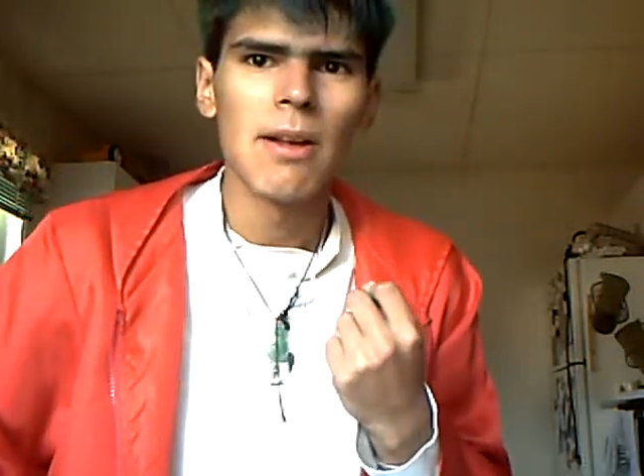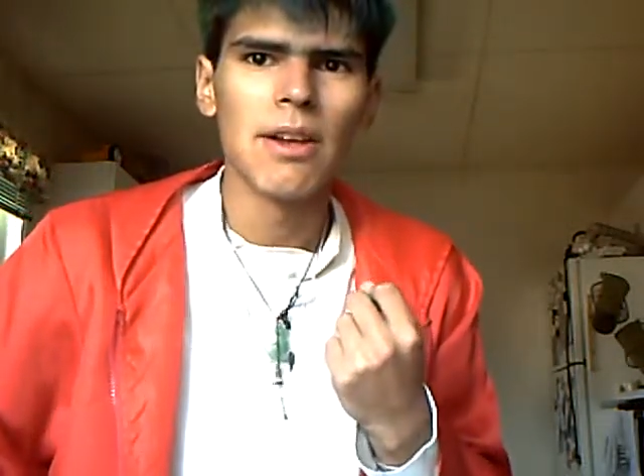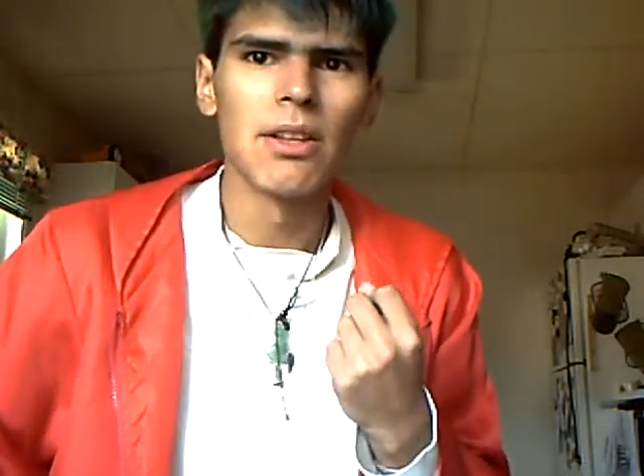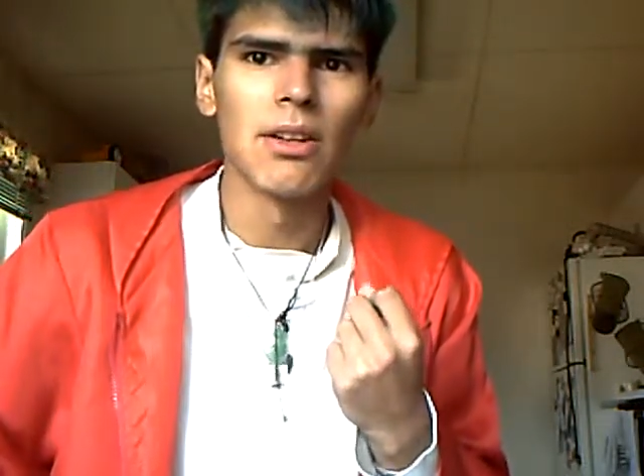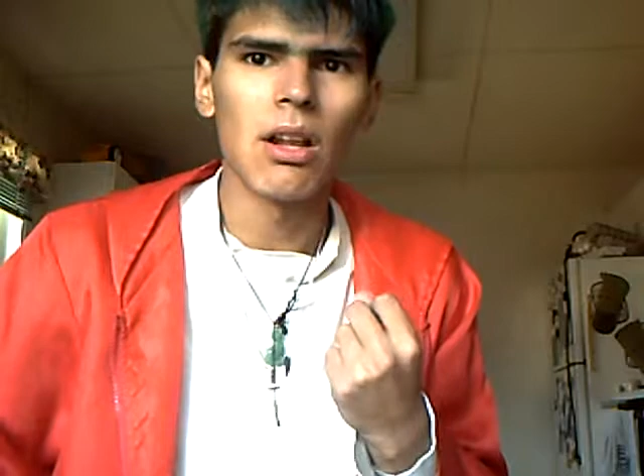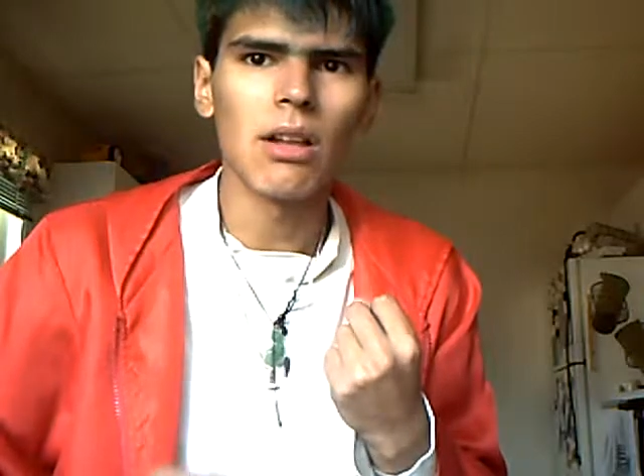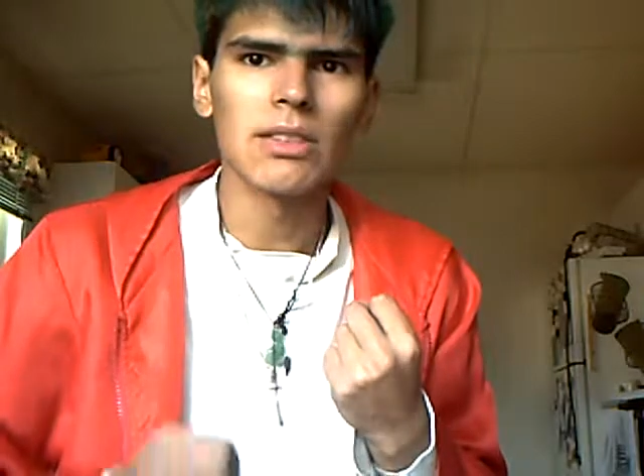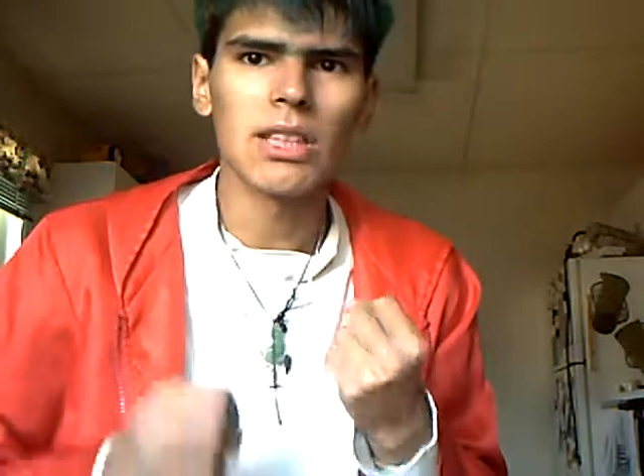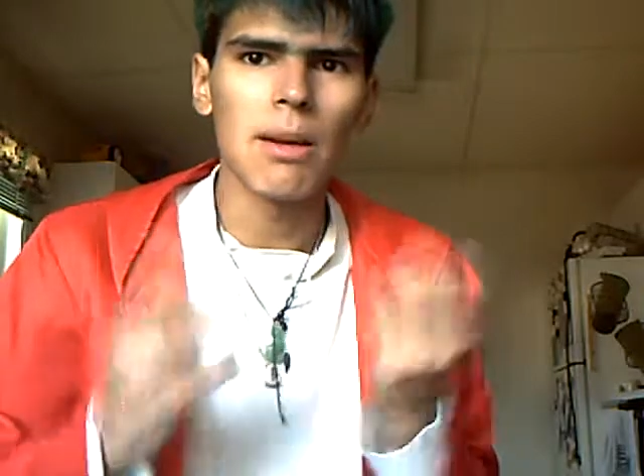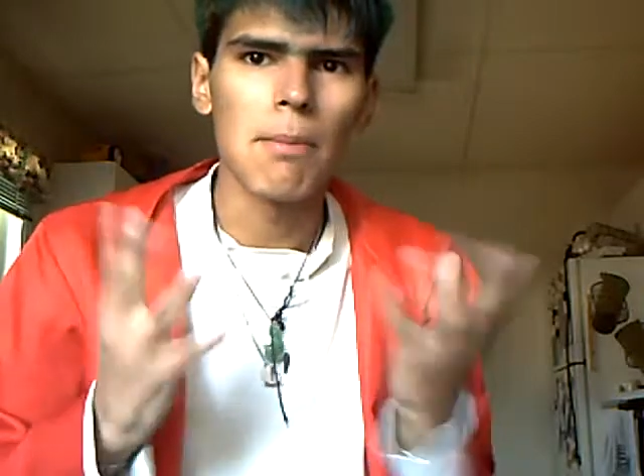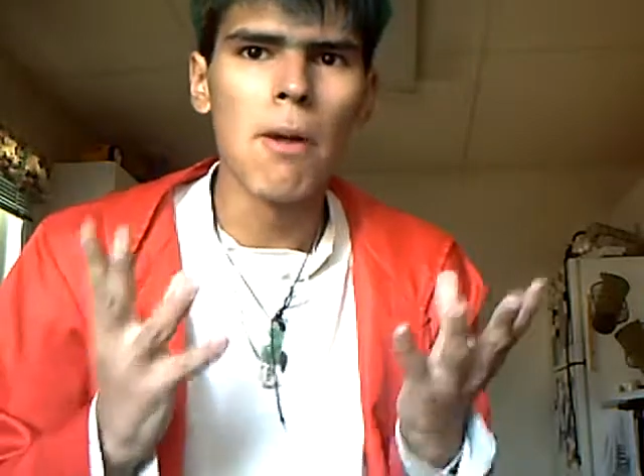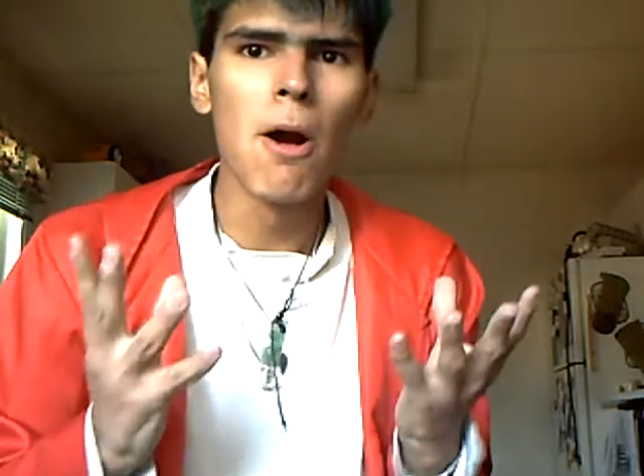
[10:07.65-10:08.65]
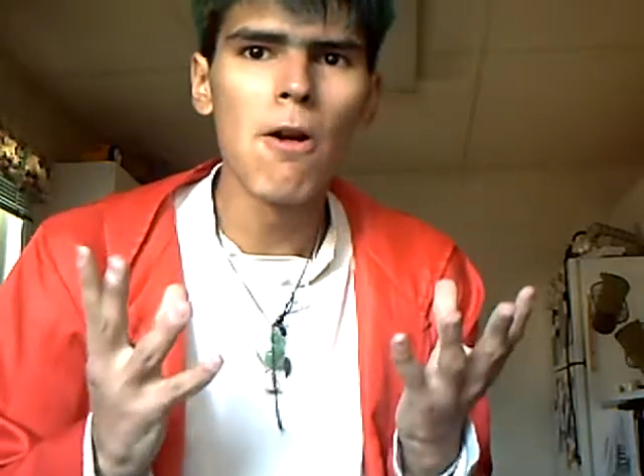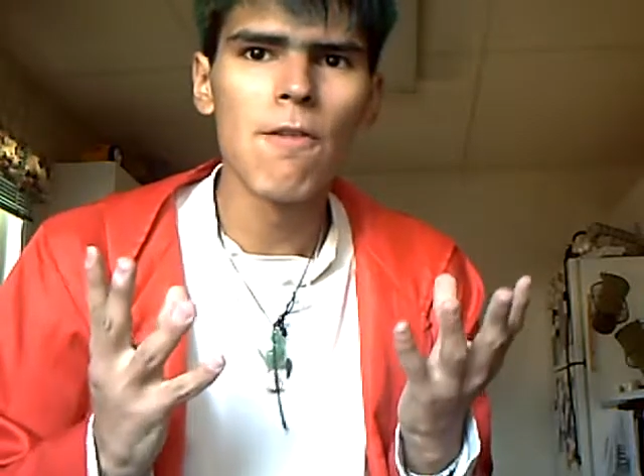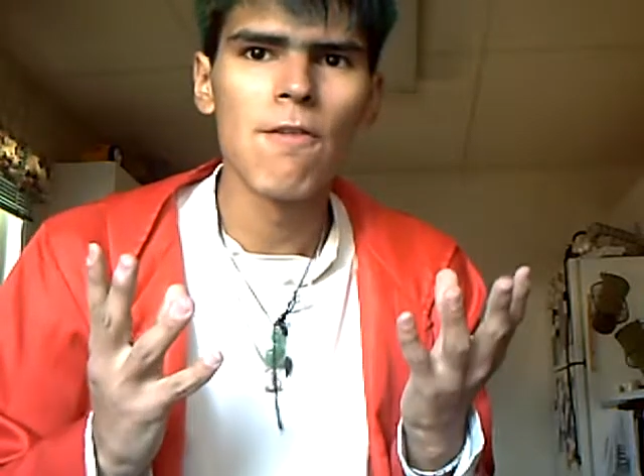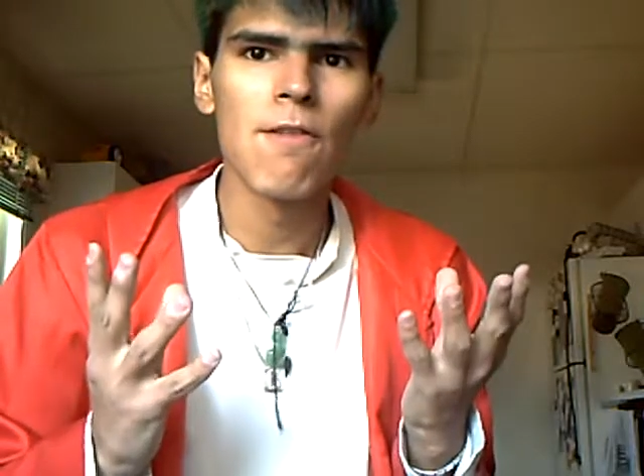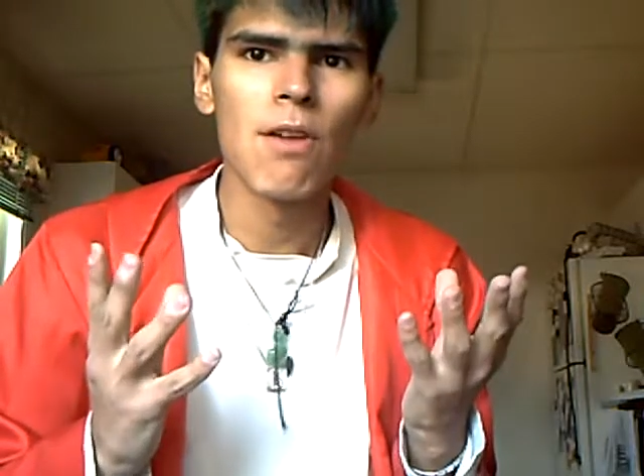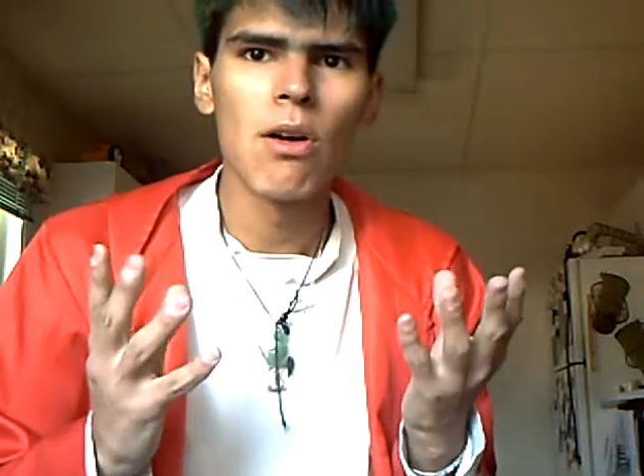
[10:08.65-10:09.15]
and then all of a sudden,
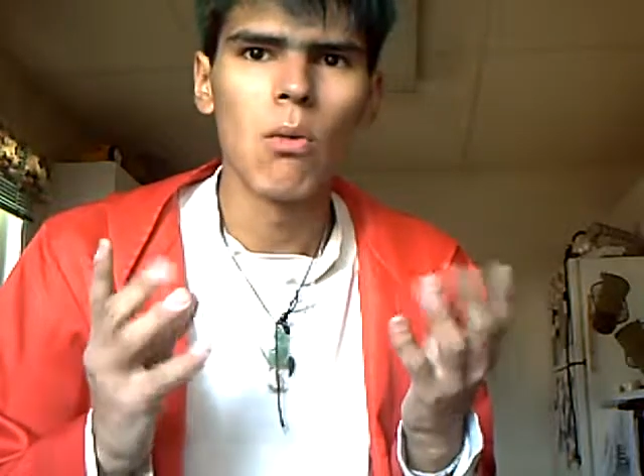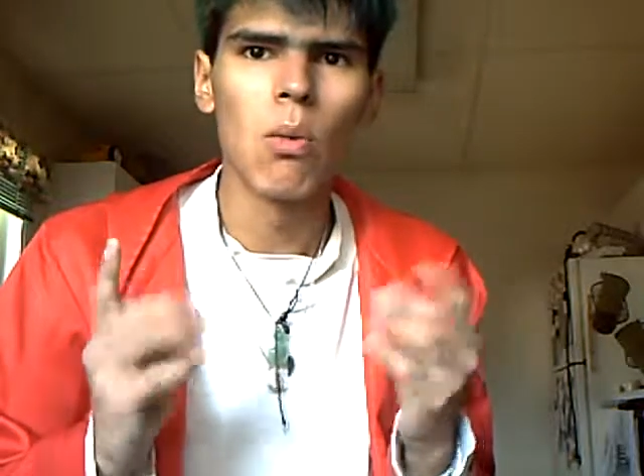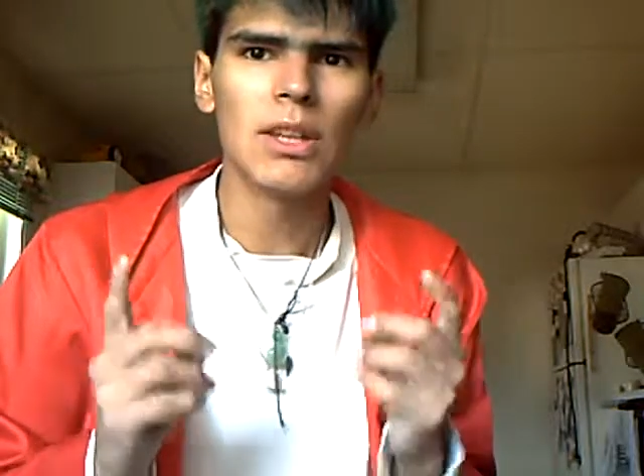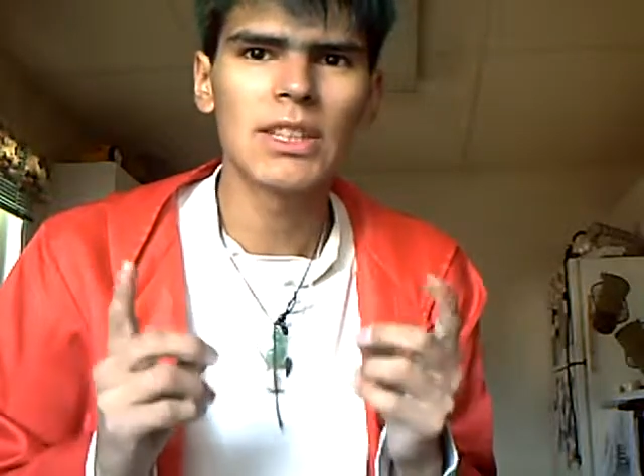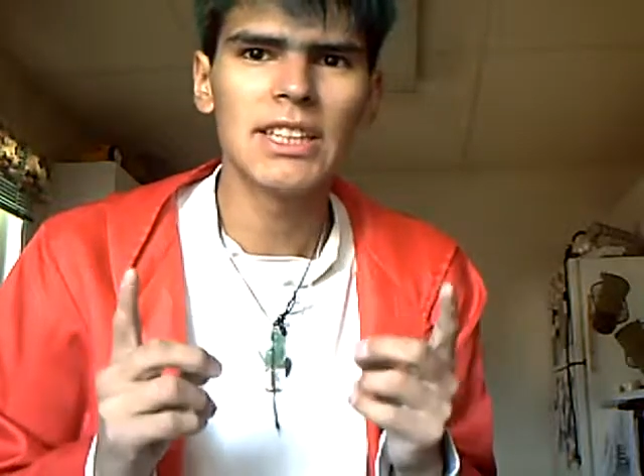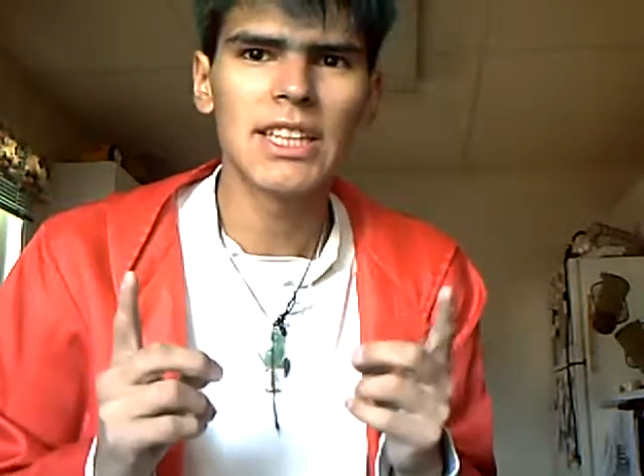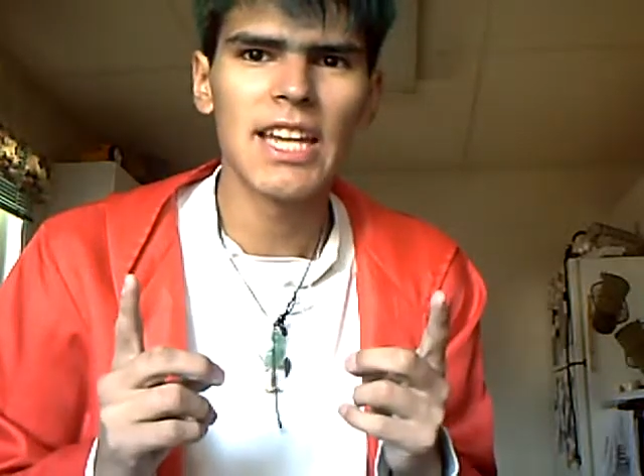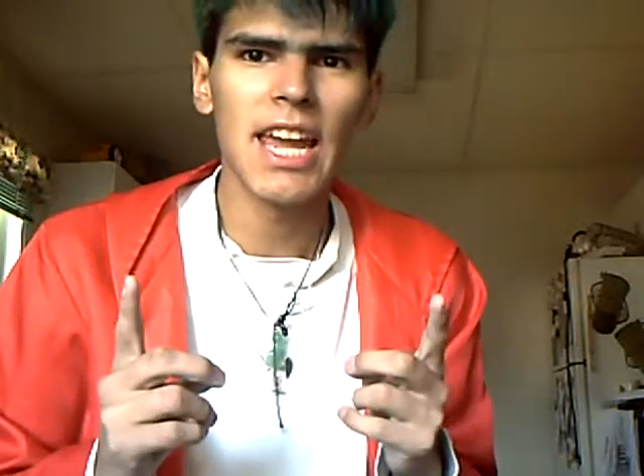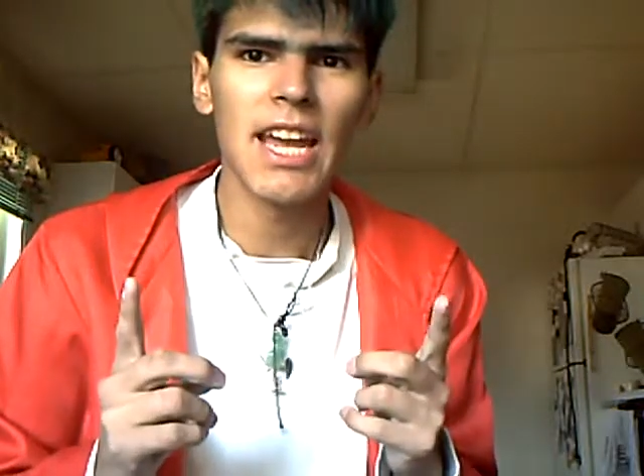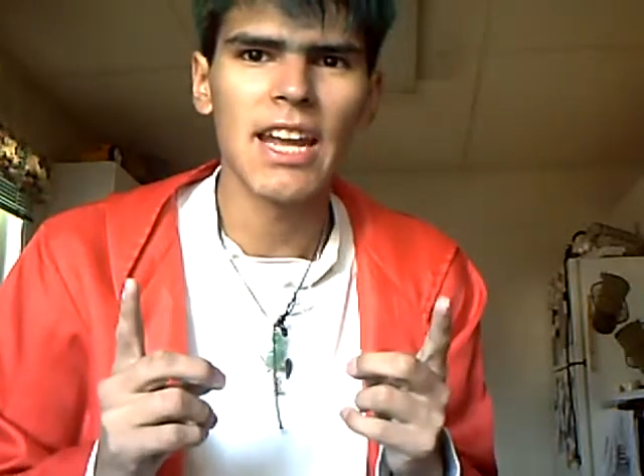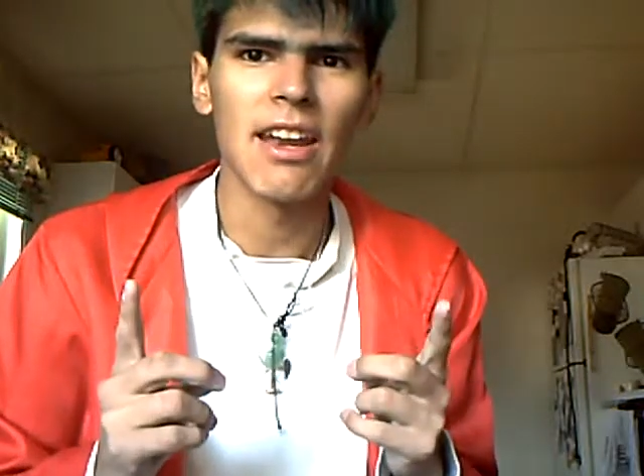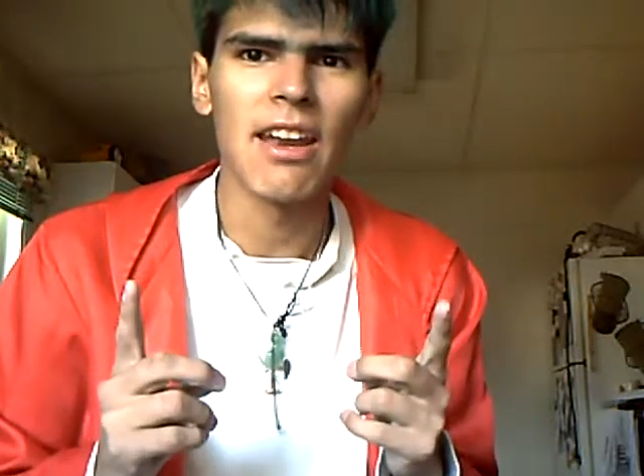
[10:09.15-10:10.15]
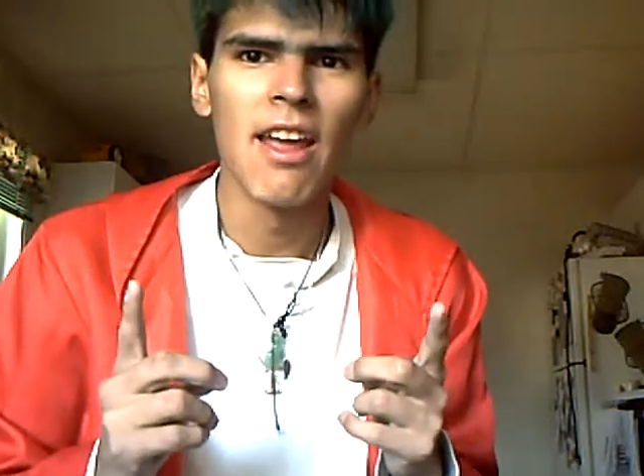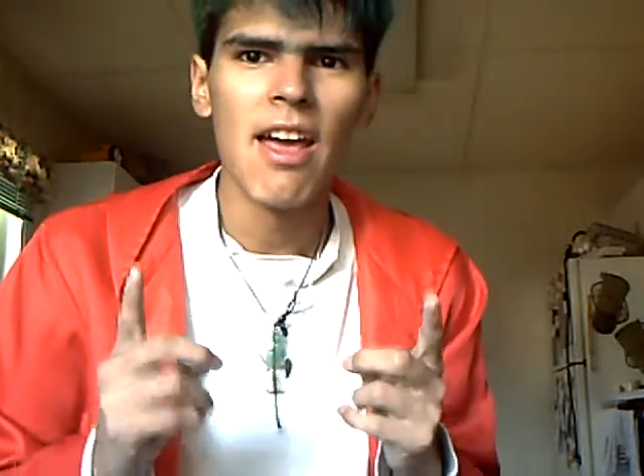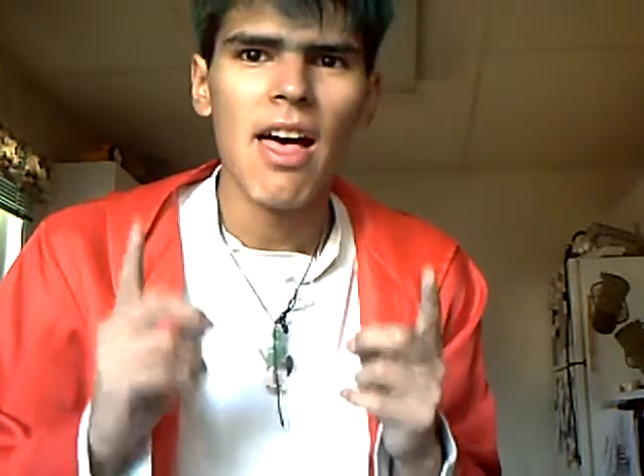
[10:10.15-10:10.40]
poof, once again,